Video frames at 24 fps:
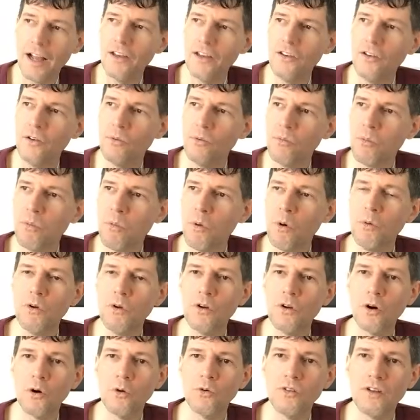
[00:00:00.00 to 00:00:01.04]
and you
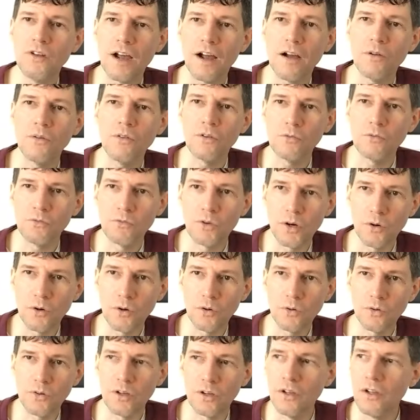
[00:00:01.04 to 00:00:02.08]
won't go down the
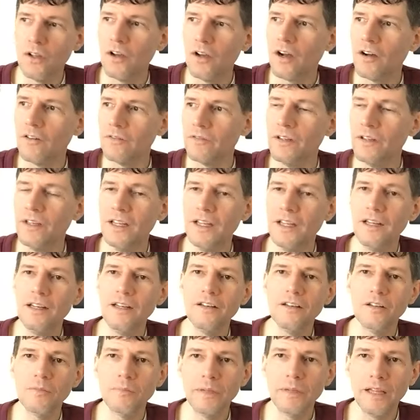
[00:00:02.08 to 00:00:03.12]
road of
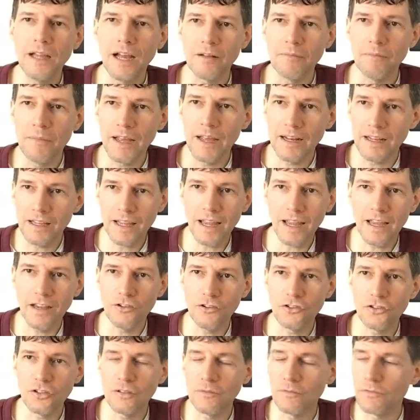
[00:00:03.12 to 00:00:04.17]
needing to be on
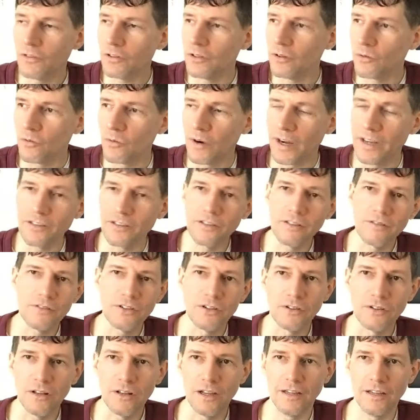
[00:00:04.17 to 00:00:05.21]
medication for the rest of
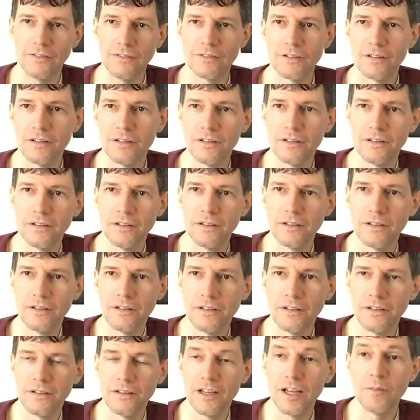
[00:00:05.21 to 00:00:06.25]
your life
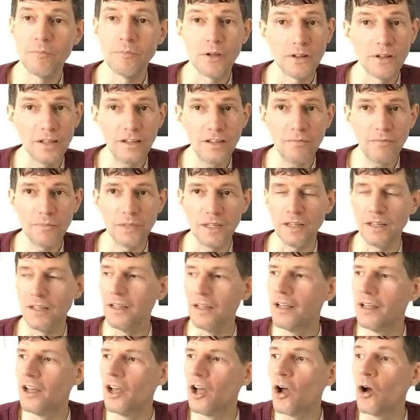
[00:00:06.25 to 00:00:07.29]
and believe me
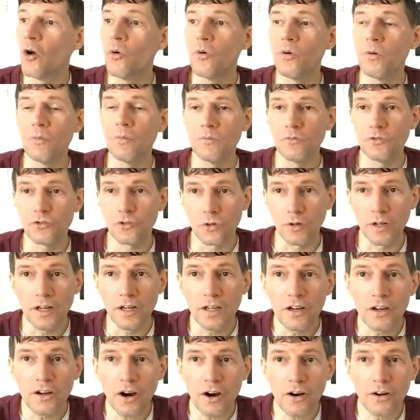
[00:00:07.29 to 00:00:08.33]

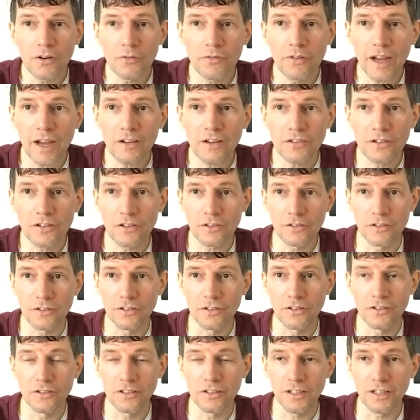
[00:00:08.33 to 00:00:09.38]
treating cardiovascular
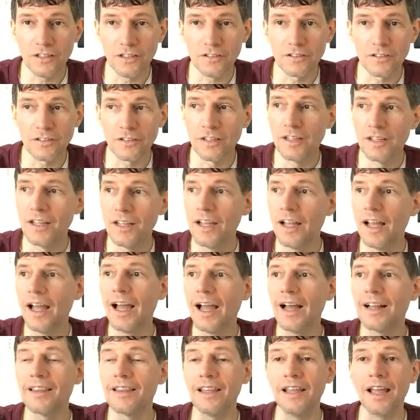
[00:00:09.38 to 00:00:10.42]
disease
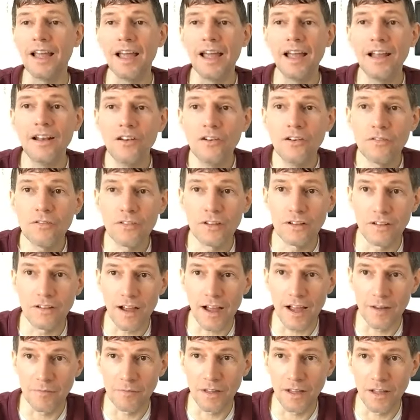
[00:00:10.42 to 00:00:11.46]
at the end of the
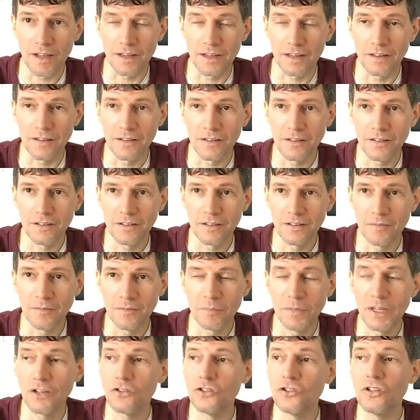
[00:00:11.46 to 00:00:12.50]
timeline
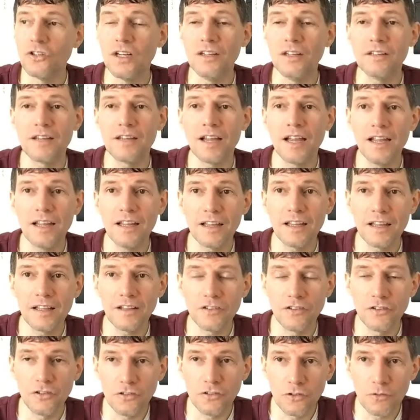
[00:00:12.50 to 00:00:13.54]
because you didn't take
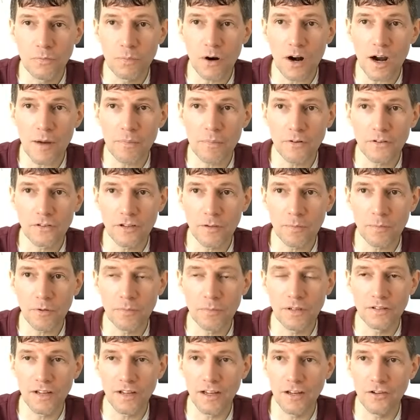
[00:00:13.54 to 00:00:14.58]
do proper
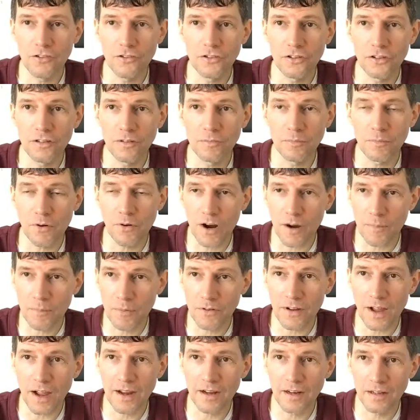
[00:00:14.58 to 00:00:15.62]
supplementation and proper
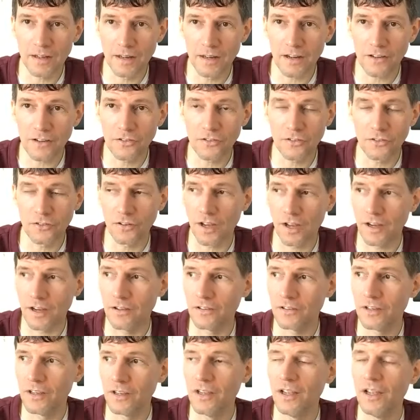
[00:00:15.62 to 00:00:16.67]
diet and
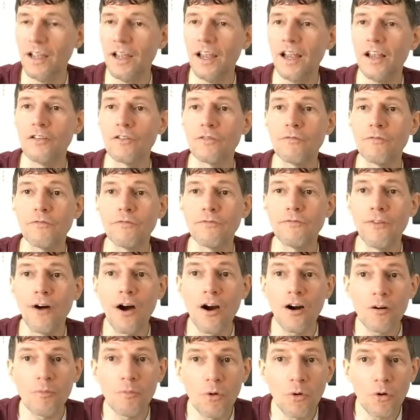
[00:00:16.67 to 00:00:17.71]
exercise is
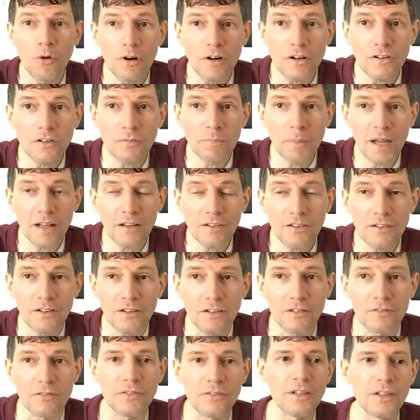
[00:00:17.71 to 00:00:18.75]
far more
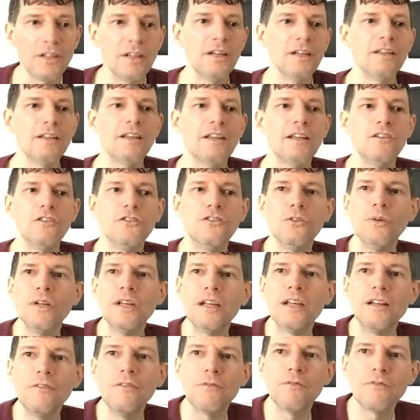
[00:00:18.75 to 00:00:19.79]
expensive than
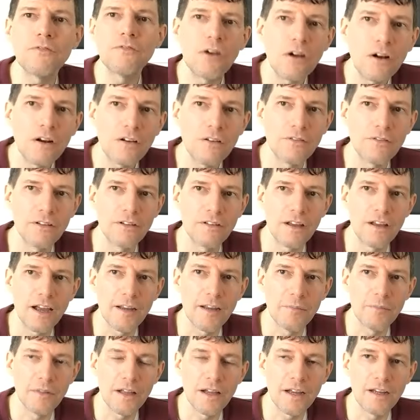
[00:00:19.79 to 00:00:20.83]
doing it in front of the
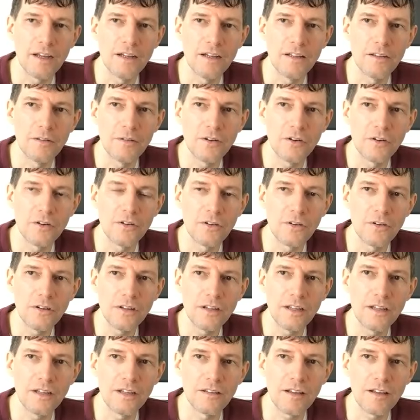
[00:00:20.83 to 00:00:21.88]
timeline
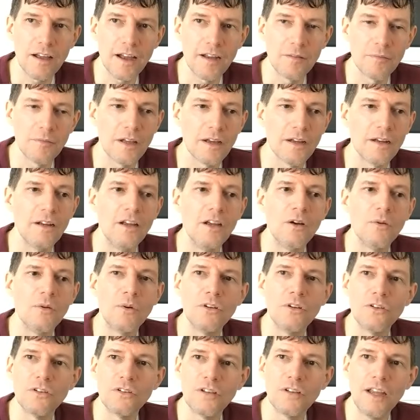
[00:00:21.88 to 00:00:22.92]
early in the timeline
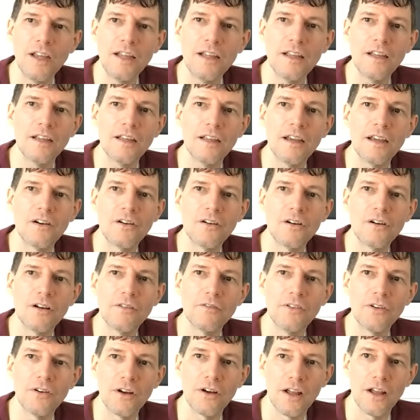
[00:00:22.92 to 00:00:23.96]
when you're taking care
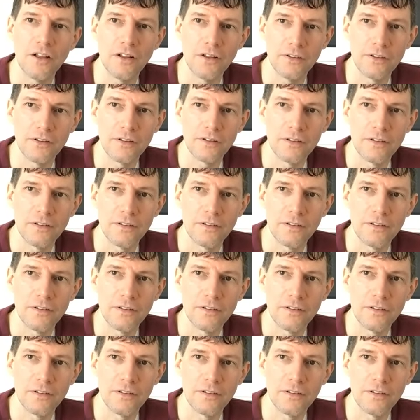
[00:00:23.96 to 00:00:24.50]
of your health